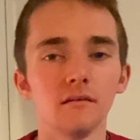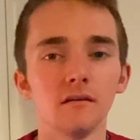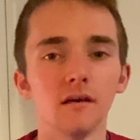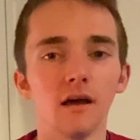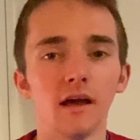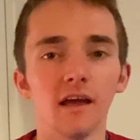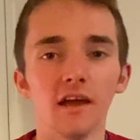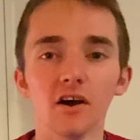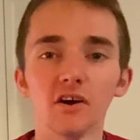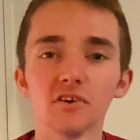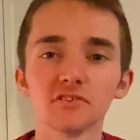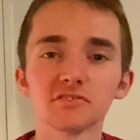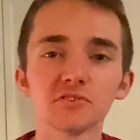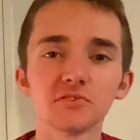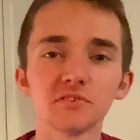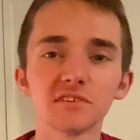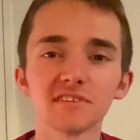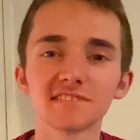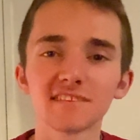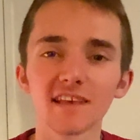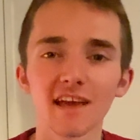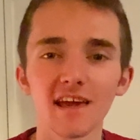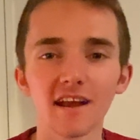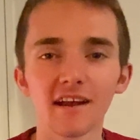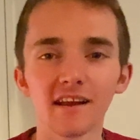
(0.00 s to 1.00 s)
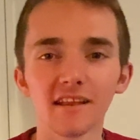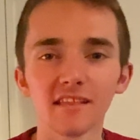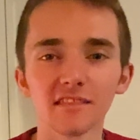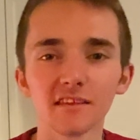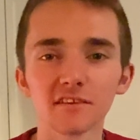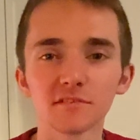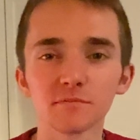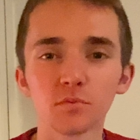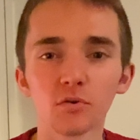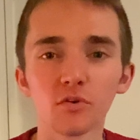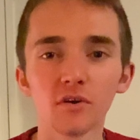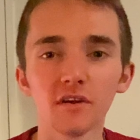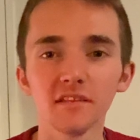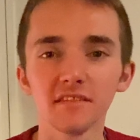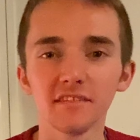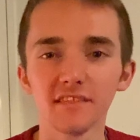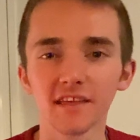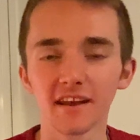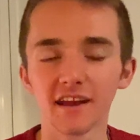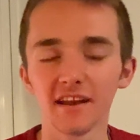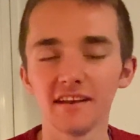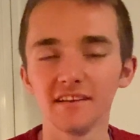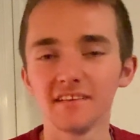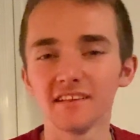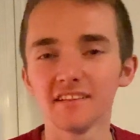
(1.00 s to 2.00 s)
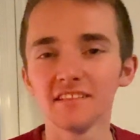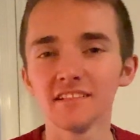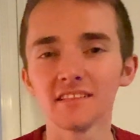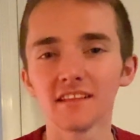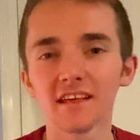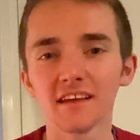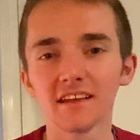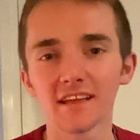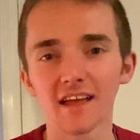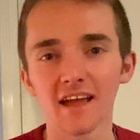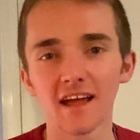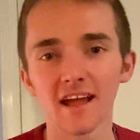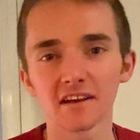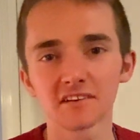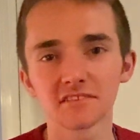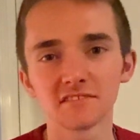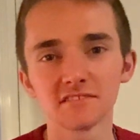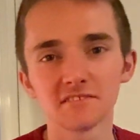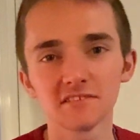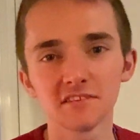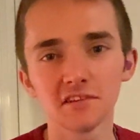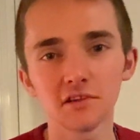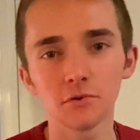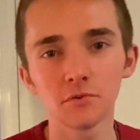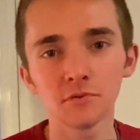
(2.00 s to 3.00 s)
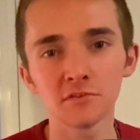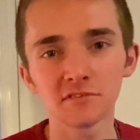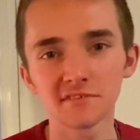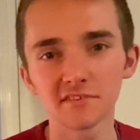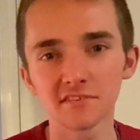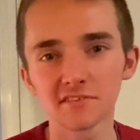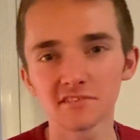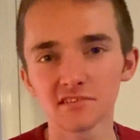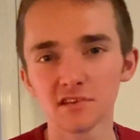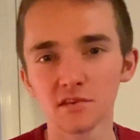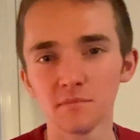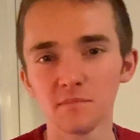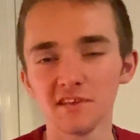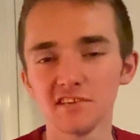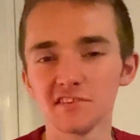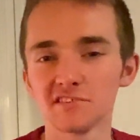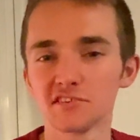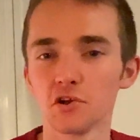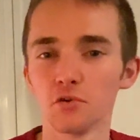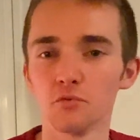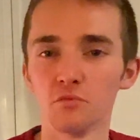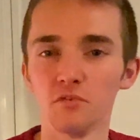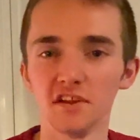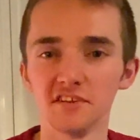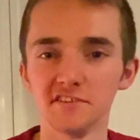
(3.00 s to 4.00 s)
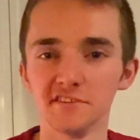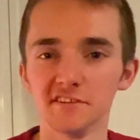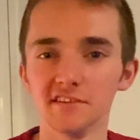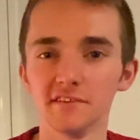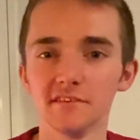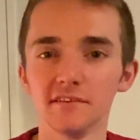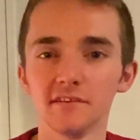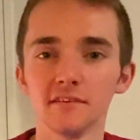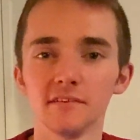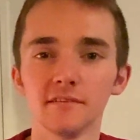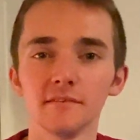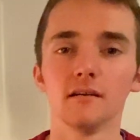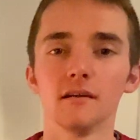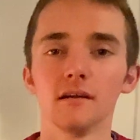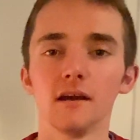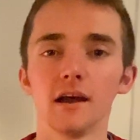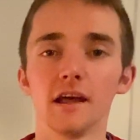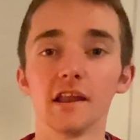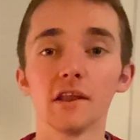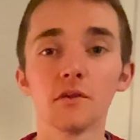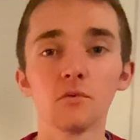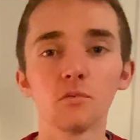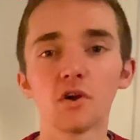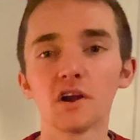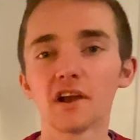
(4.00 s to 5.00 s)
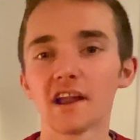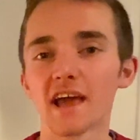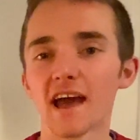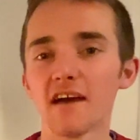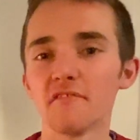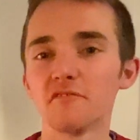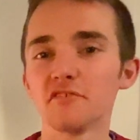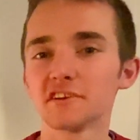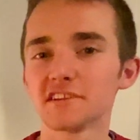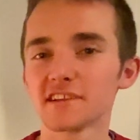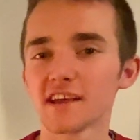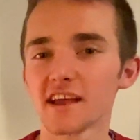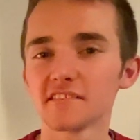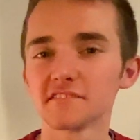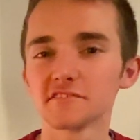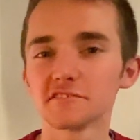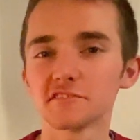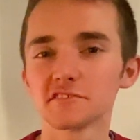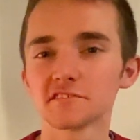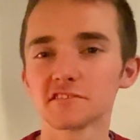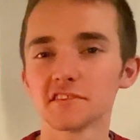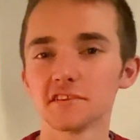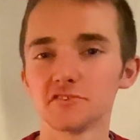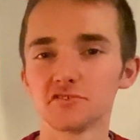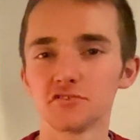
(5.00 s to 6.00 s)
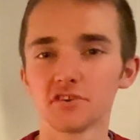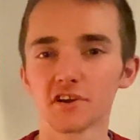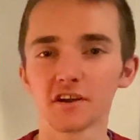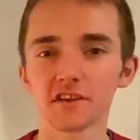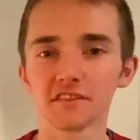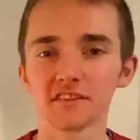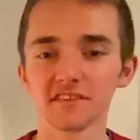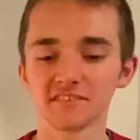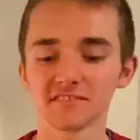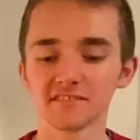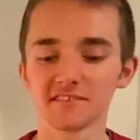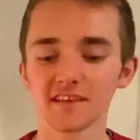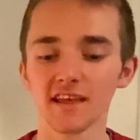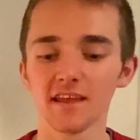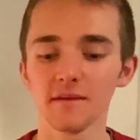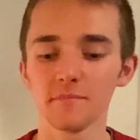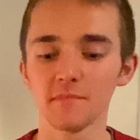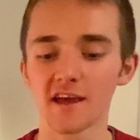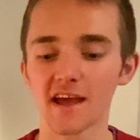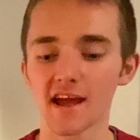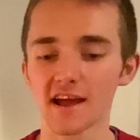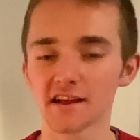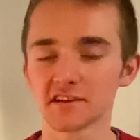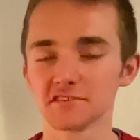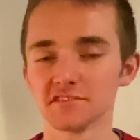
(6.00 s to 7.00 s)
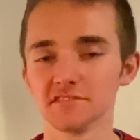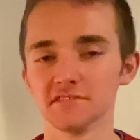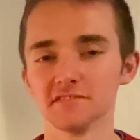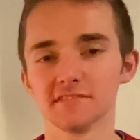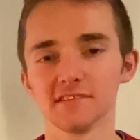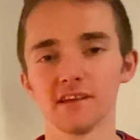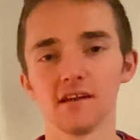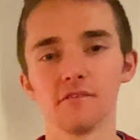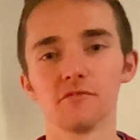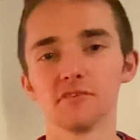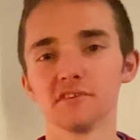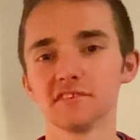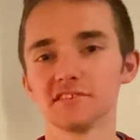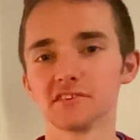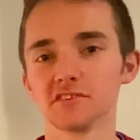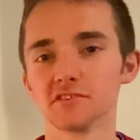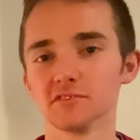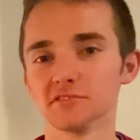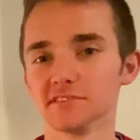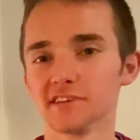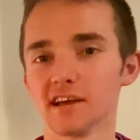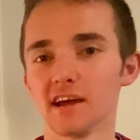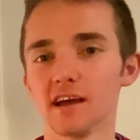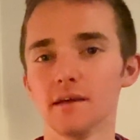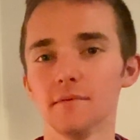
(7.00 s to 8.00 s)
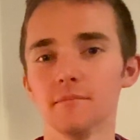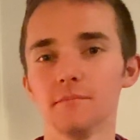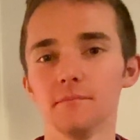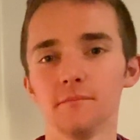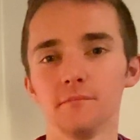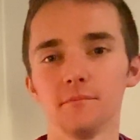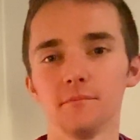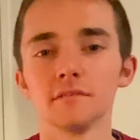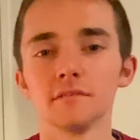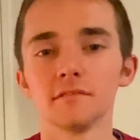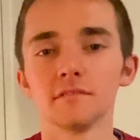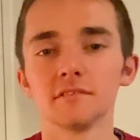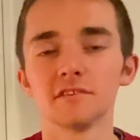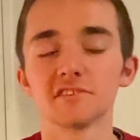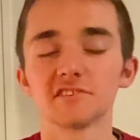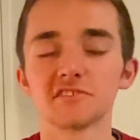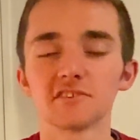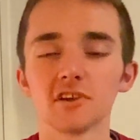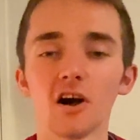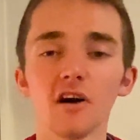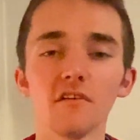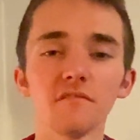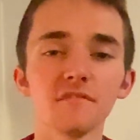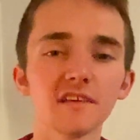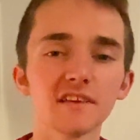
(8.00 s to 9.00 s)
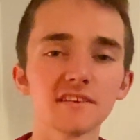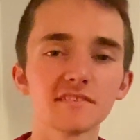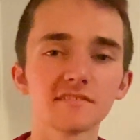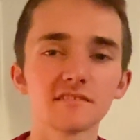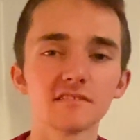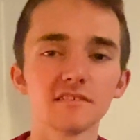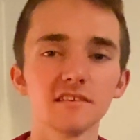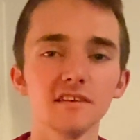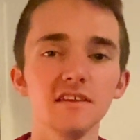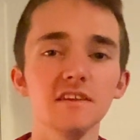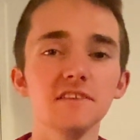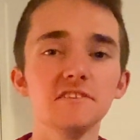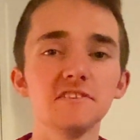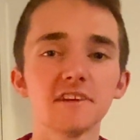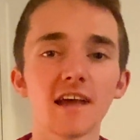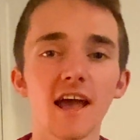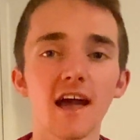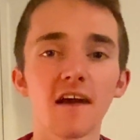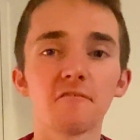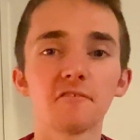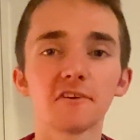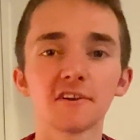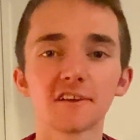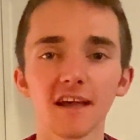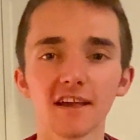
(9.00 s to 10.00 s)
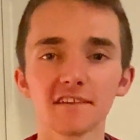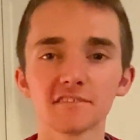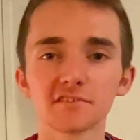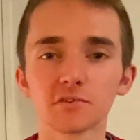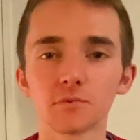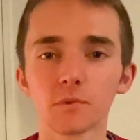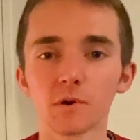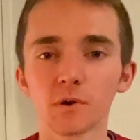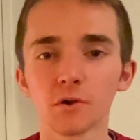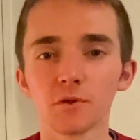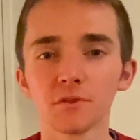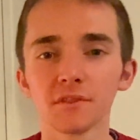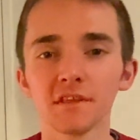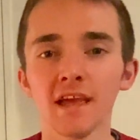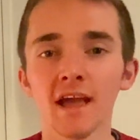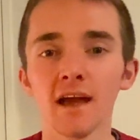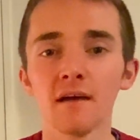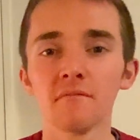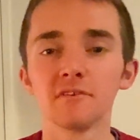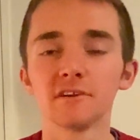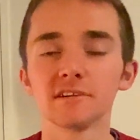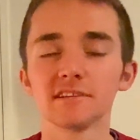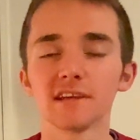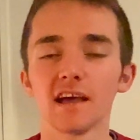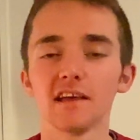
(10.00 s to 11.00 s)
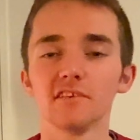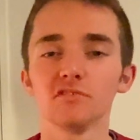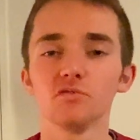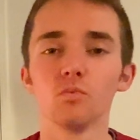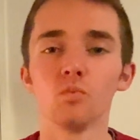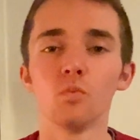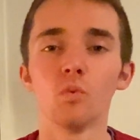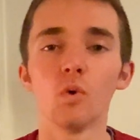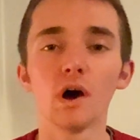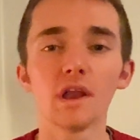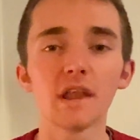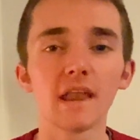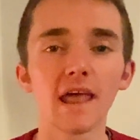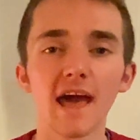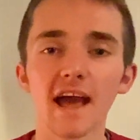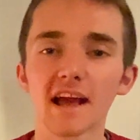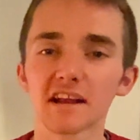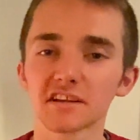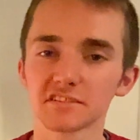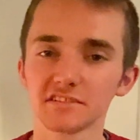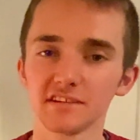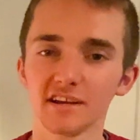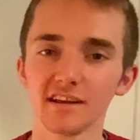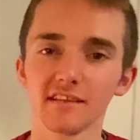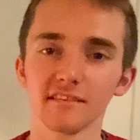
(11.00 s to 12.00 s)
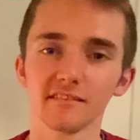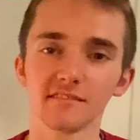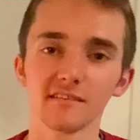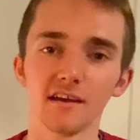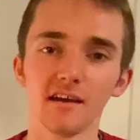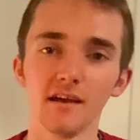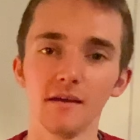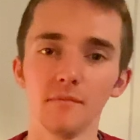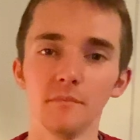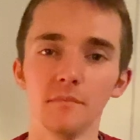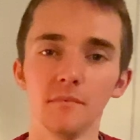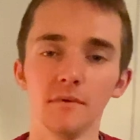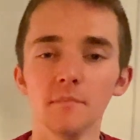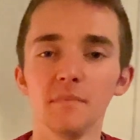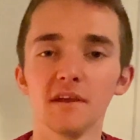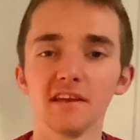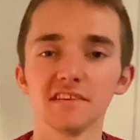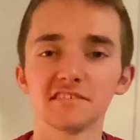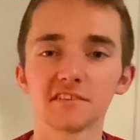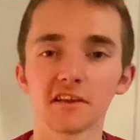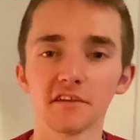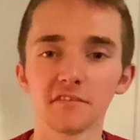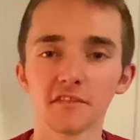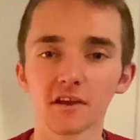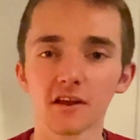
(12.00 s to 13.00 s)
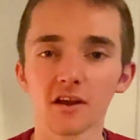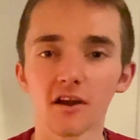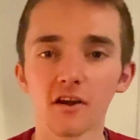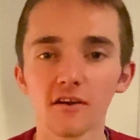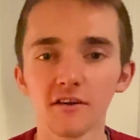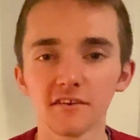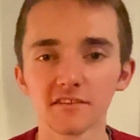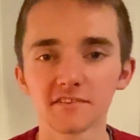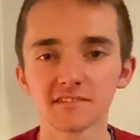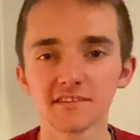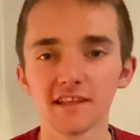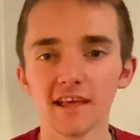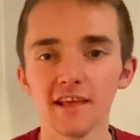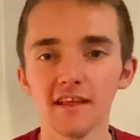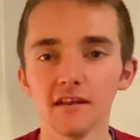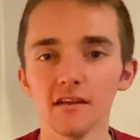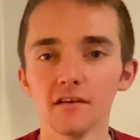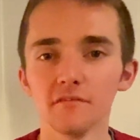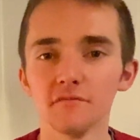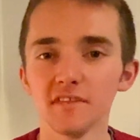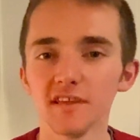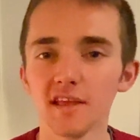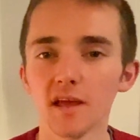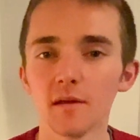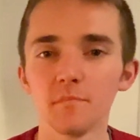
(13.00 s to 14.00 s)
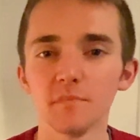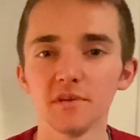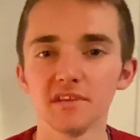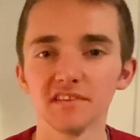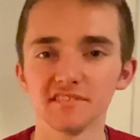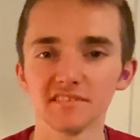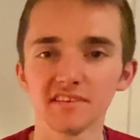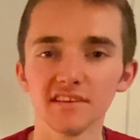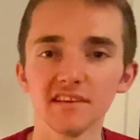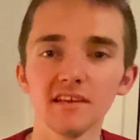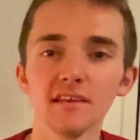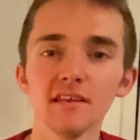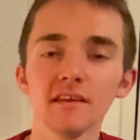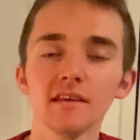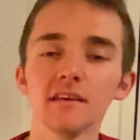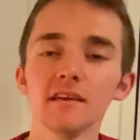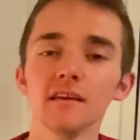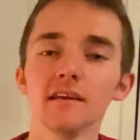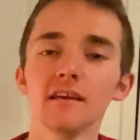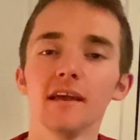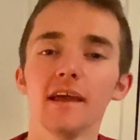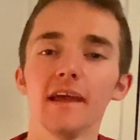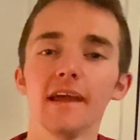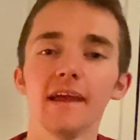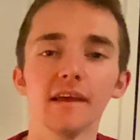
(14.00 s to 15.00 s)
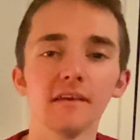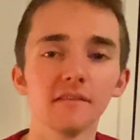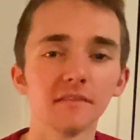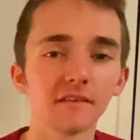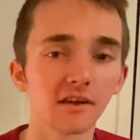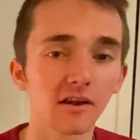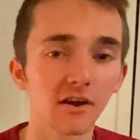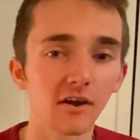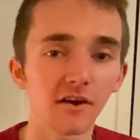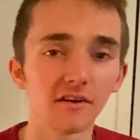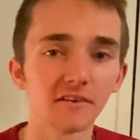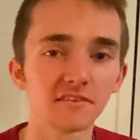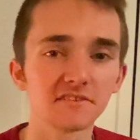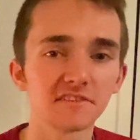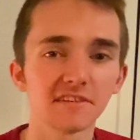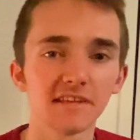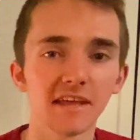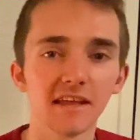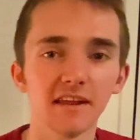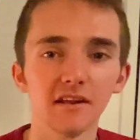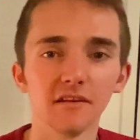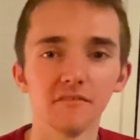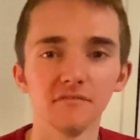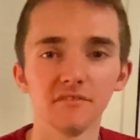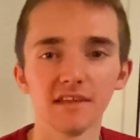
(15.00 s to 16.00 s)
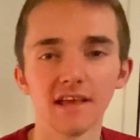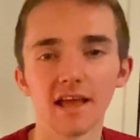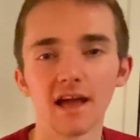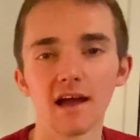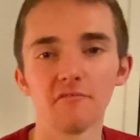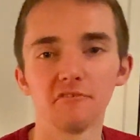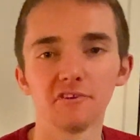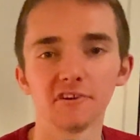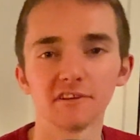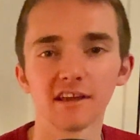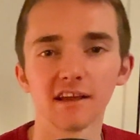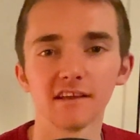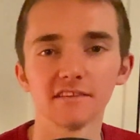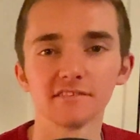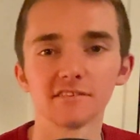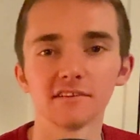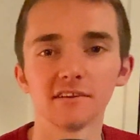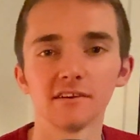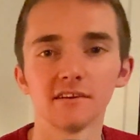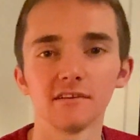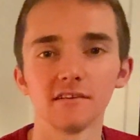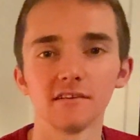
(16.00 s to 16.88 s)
I also decided at this point that I didn't like action sequences to be so rigid. I didn't want advertisers to trigger the same actions every single time. To solve this, each advertiser would only advertise one action at a time, based on the current state of the NPC and the current state of the advertiser.